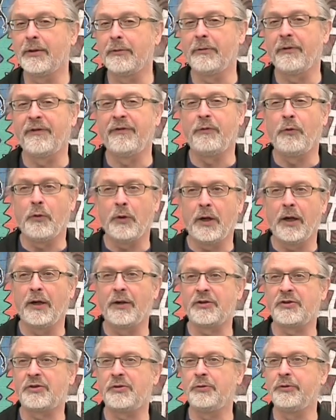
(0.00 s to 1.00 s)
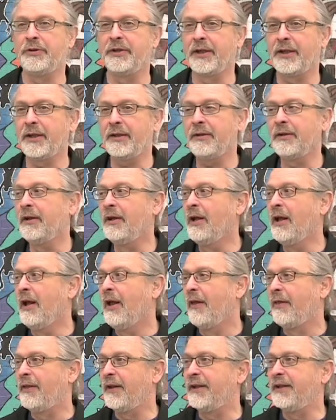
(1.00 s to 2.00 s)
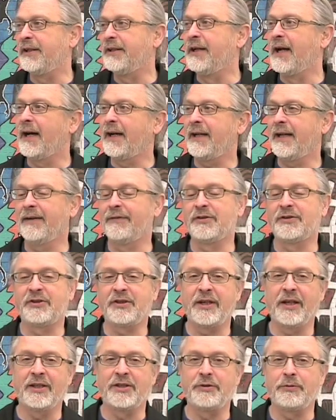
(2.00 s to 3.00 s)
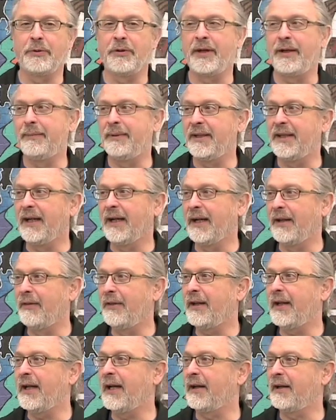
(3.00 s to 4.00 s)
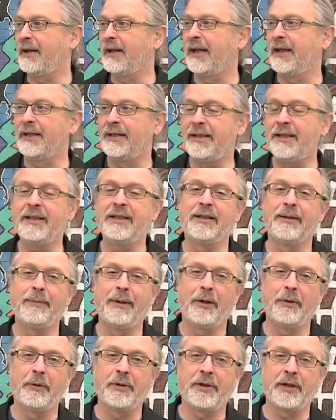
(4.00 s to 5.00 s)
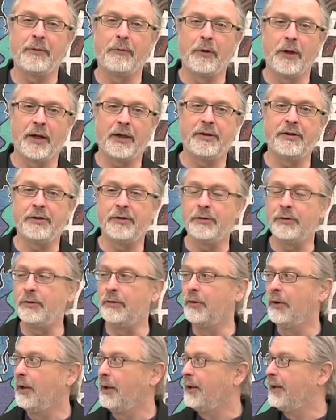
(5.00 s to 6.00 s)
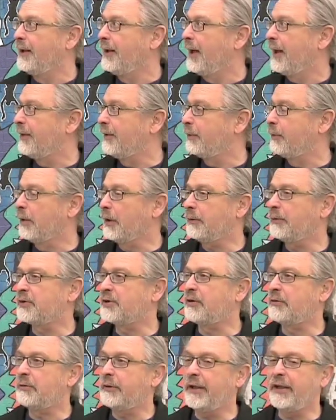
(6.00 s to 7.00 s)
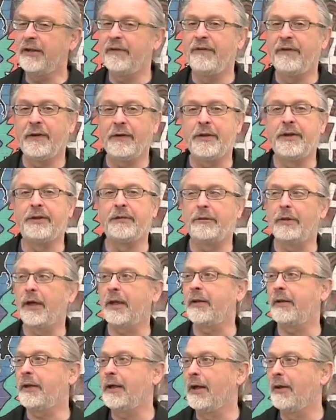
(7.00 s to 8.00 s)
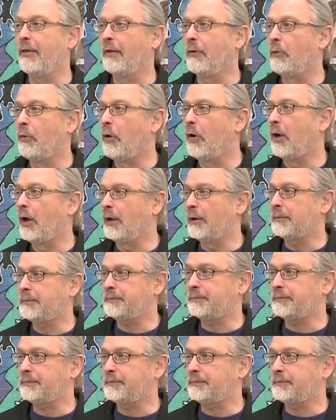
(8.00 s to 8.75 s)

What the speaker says: There were 4 artists who did it. They did not have a sketch when they began. They had an idea about what they wanted to do, and the work was created very directly on the wall.